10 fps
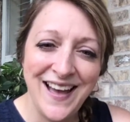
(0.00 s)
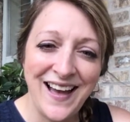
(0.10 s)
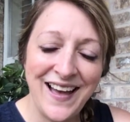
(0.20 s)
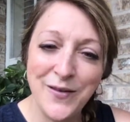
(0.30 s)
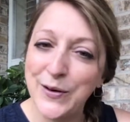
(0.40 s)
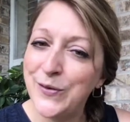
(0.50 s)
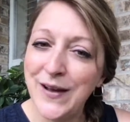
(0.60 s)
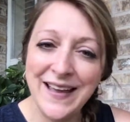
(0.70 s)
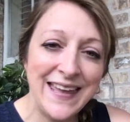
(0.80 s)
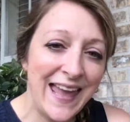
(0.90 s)

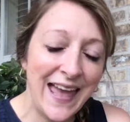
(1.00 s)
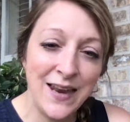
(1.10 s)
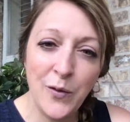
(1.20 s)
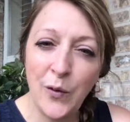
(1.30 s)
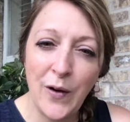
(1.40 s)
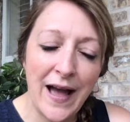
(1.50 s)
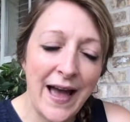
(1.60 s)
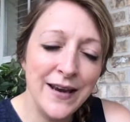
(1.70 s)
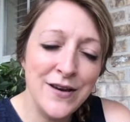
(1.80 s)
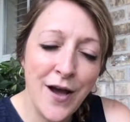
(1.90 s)
Again,
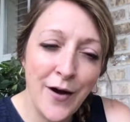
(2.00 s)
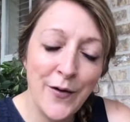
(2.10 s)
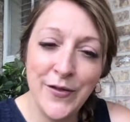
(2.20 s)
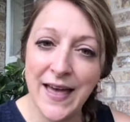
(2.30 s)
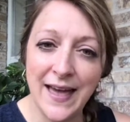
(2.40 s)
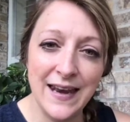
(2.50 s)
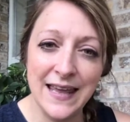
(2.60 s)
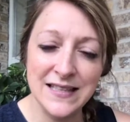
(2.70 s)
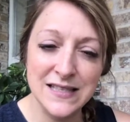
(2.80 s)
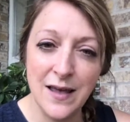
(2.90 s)
I know that
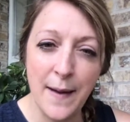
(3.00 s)
it's